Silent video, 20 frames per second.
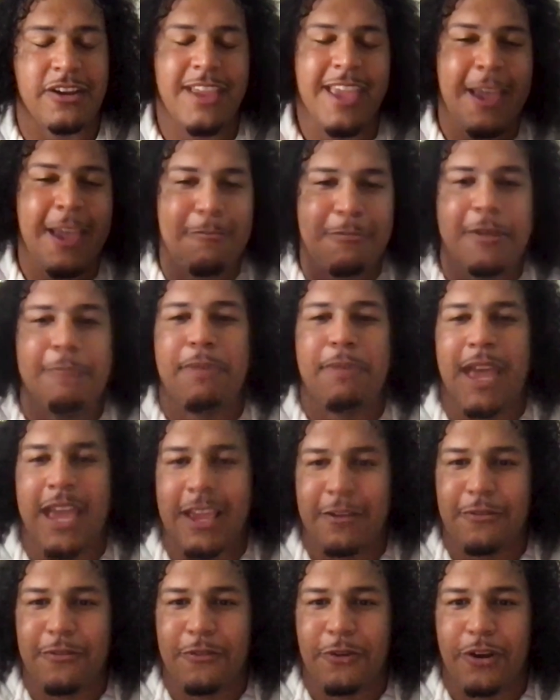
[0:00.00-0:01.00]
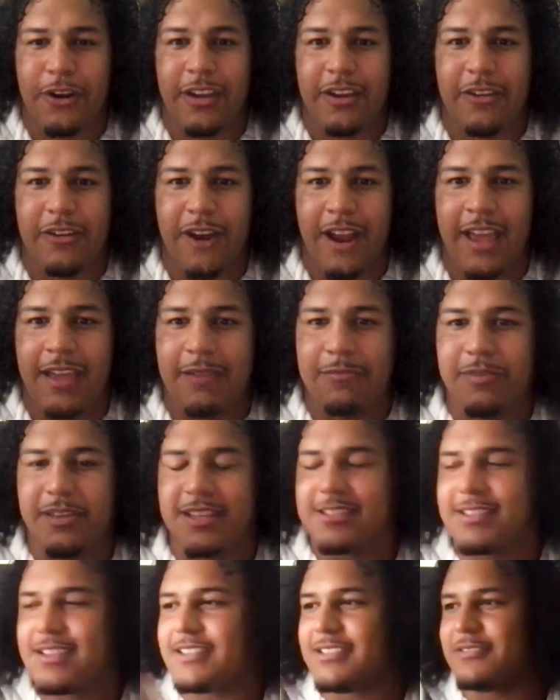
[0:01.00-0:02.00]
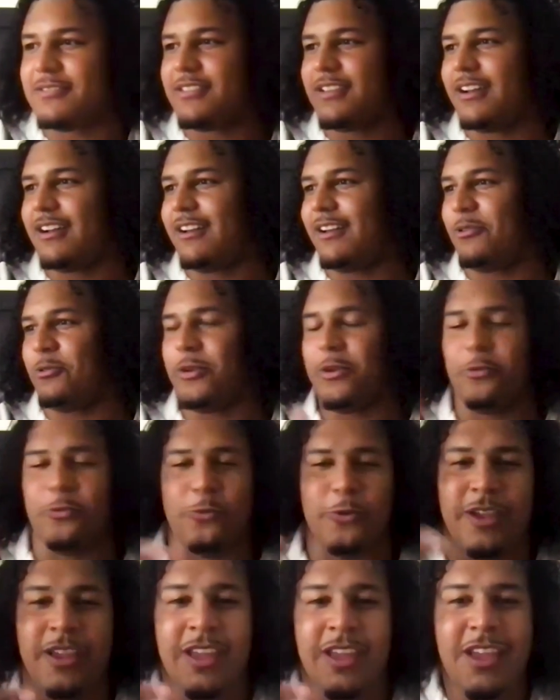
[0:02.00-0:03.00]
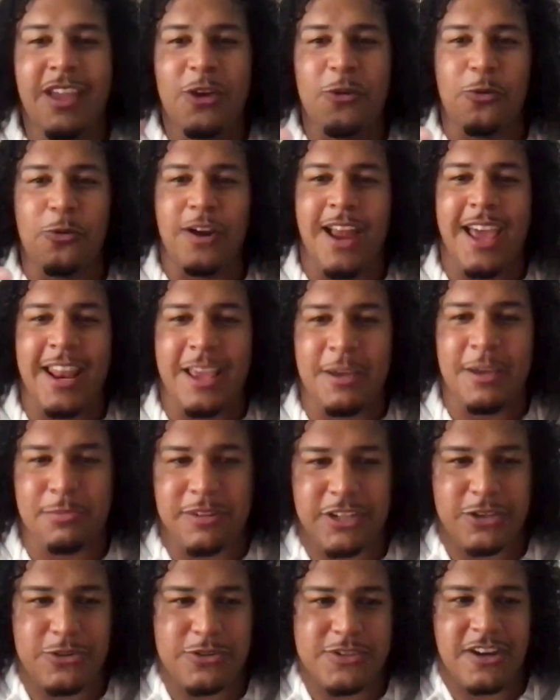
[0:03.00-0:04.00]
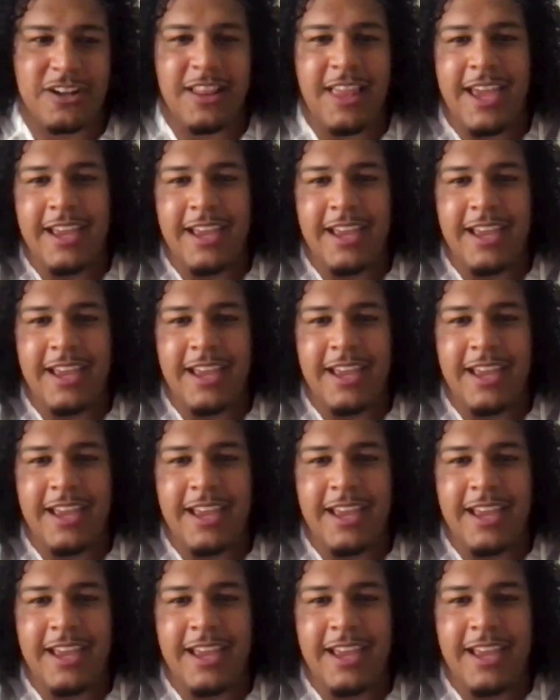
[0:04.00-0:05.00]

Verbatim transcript: can't be paid for it right yeah. right uh, we we we're not able to use our likeness yeah.